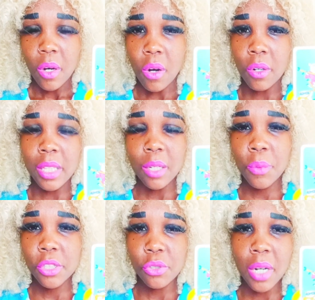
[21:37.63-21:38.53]
or they
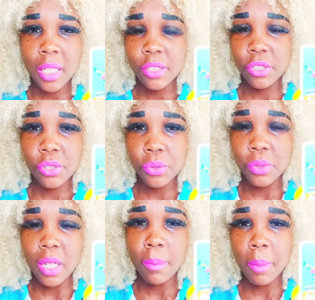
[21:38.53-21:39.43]
were trying to
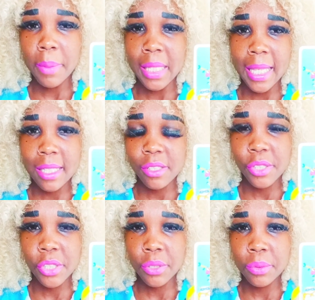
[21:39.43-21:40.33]
come up against
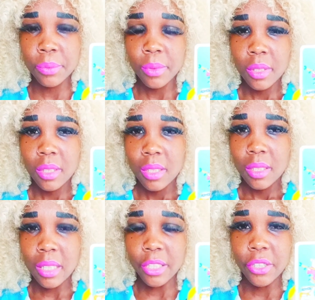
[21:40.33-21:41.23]
you.
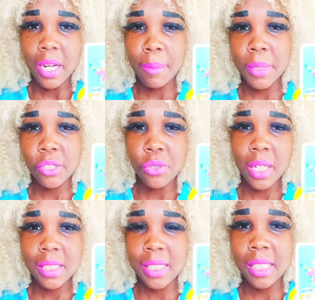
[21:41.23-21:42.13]
They could have been
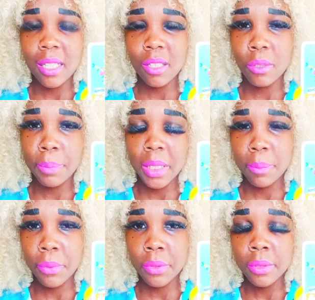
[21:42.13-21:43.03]
trying to get other
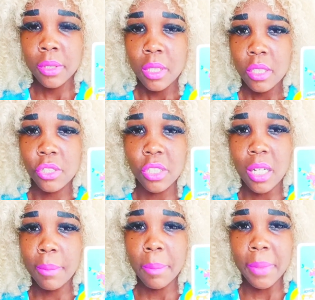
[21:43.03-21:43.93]
people to
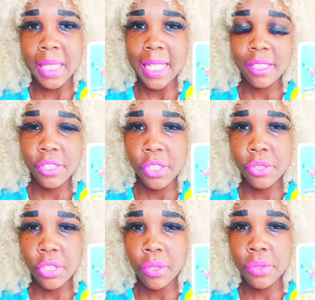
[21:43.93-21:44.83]
come up against you,
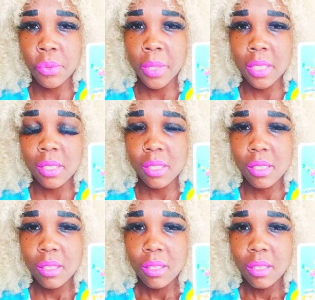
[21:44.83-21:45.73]
chosen ones,
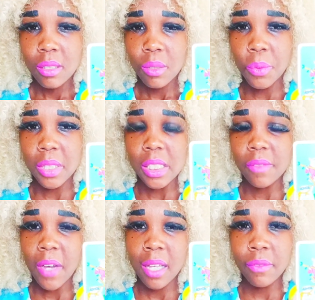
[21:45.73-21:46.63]
with this
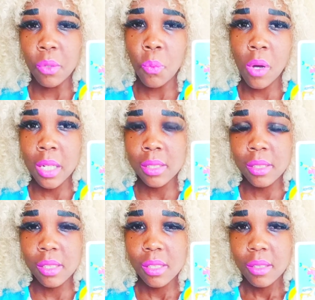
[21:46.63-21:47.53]
Five of
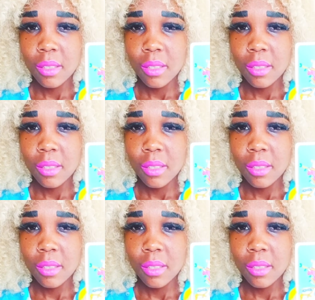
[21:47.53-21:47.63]
Wands.